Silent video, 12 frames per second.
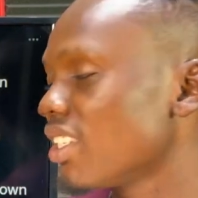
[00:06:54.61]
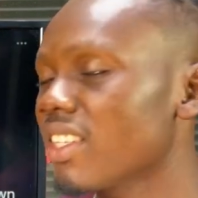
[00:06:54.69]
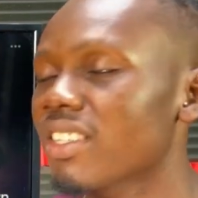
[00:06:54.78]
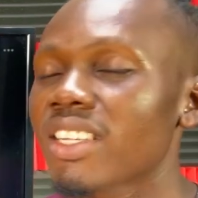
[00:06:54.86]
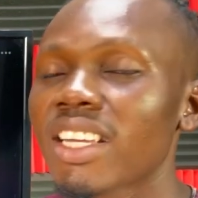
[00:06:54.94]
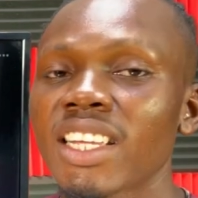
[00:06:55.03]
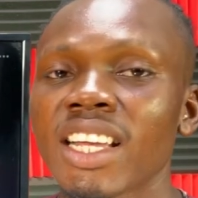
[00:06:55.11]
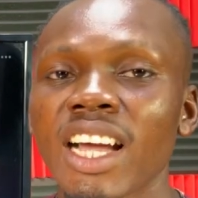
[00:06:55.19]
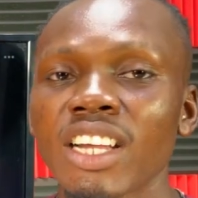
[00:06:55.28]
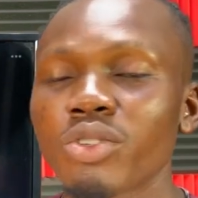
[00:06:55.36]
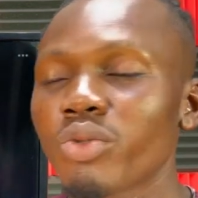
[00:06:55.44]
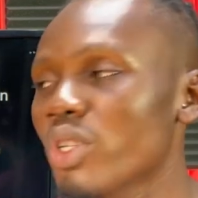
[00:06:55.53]
They said he
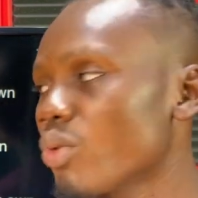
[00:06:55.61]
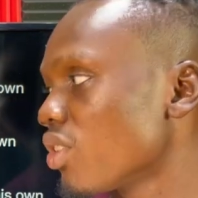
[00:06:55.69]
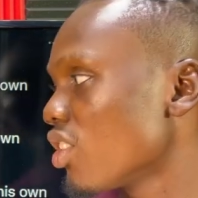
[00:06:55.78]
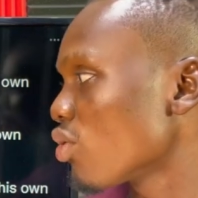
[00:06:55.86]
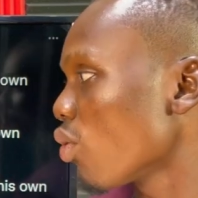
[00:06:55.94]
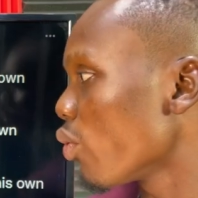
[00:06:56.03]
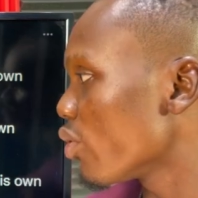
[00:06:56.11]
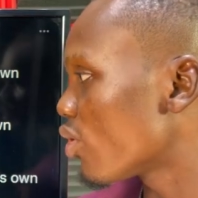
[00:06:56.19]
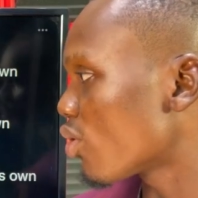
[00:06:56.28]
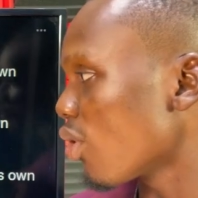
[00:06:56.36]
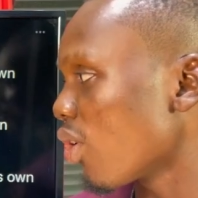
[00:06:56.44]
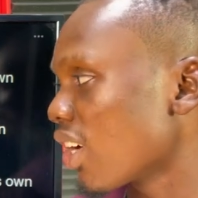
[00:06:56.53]
can't do it with his own
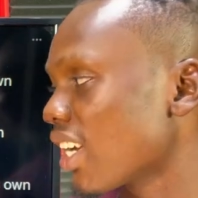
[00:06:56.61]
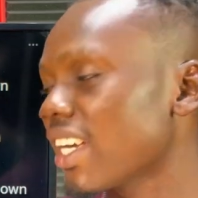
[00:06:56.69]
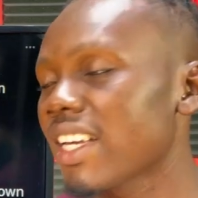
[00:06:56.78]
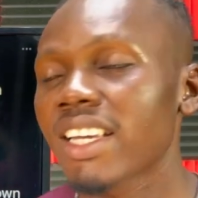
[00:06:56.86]
song.